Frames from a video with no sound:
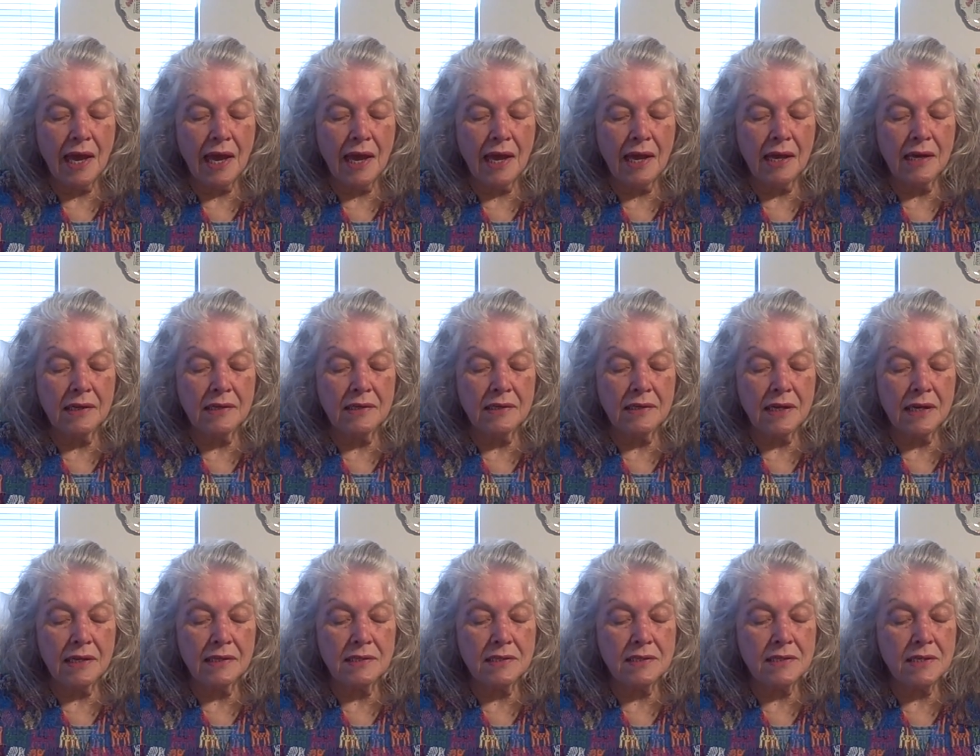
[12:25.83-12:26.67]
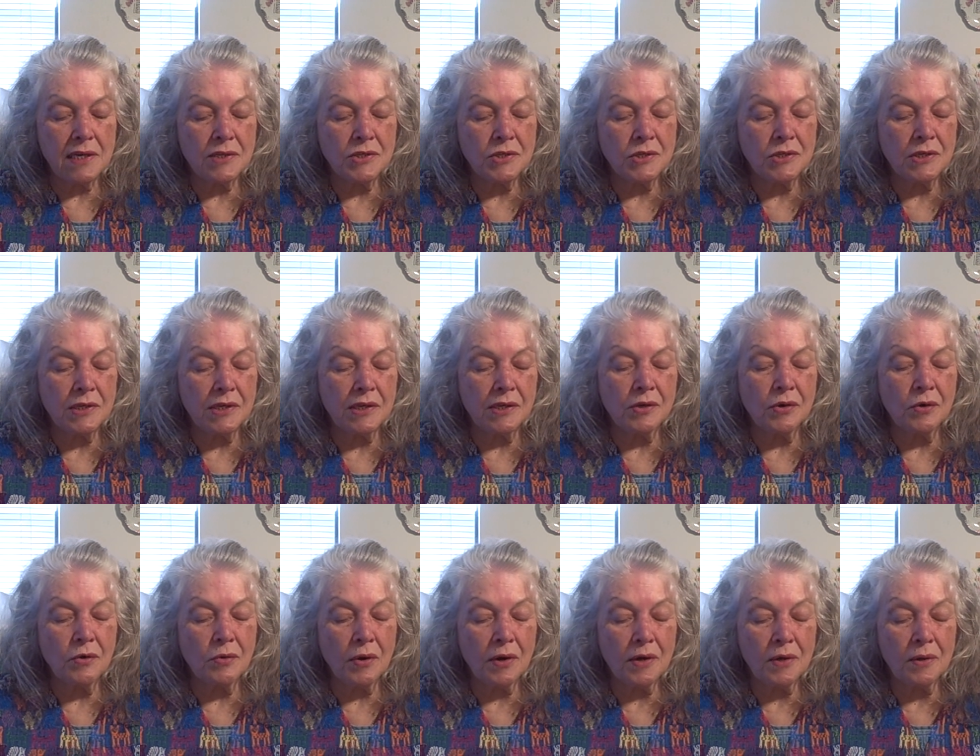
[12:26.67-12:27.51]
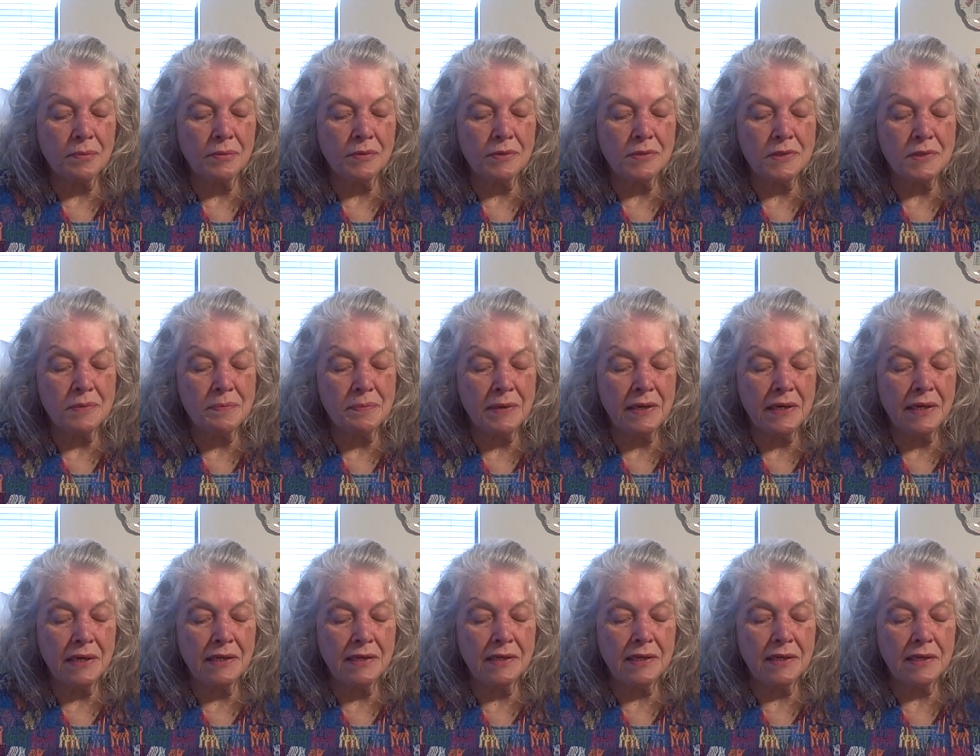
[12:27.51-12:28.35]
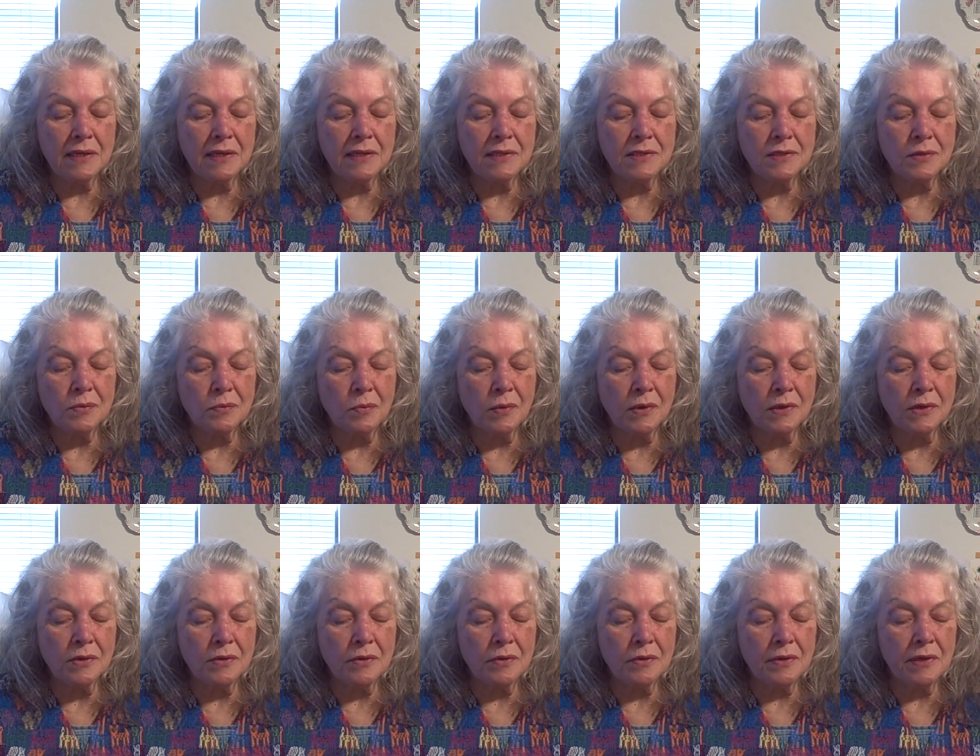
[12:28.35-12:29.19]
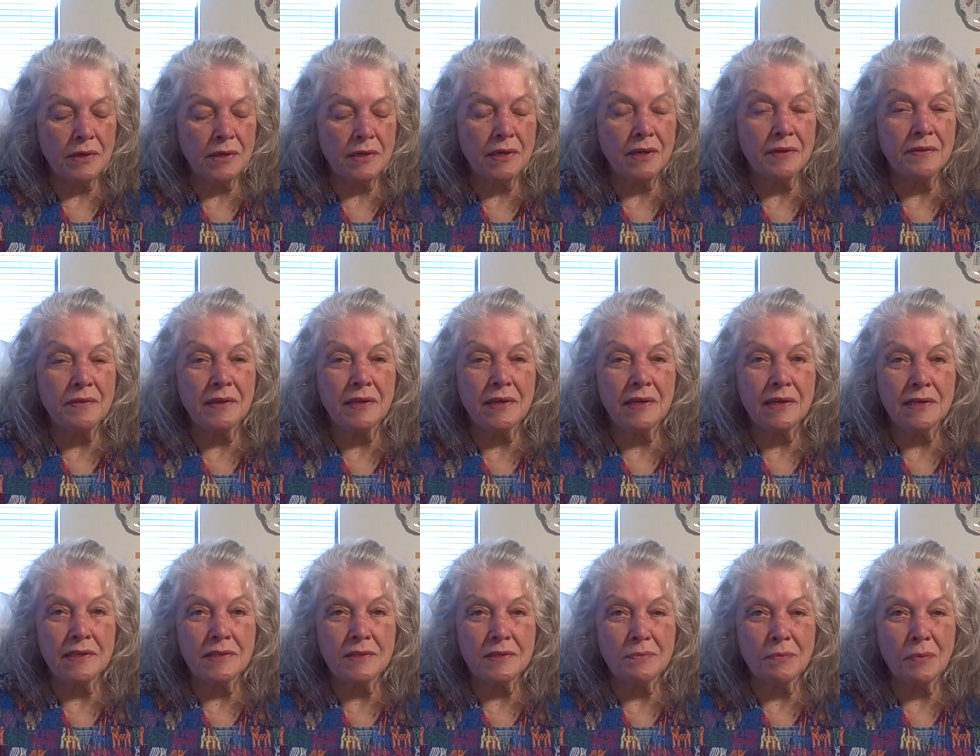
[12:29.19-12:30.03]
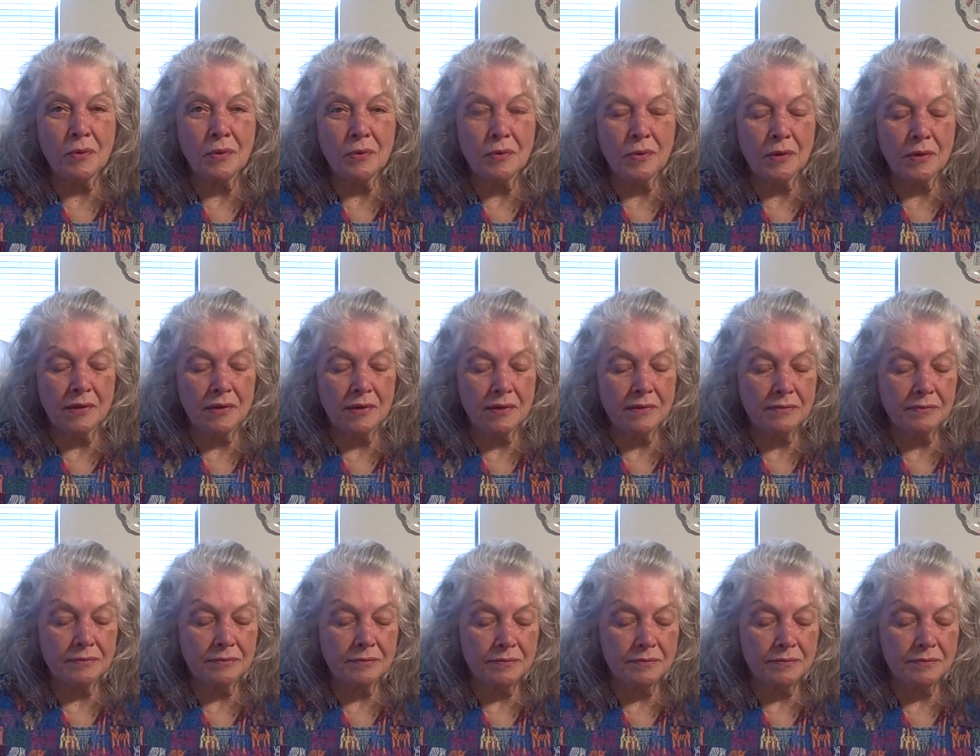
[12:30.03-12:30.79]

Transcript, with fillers: and at such an incredible speed that it's a wonder that nothing gets broken.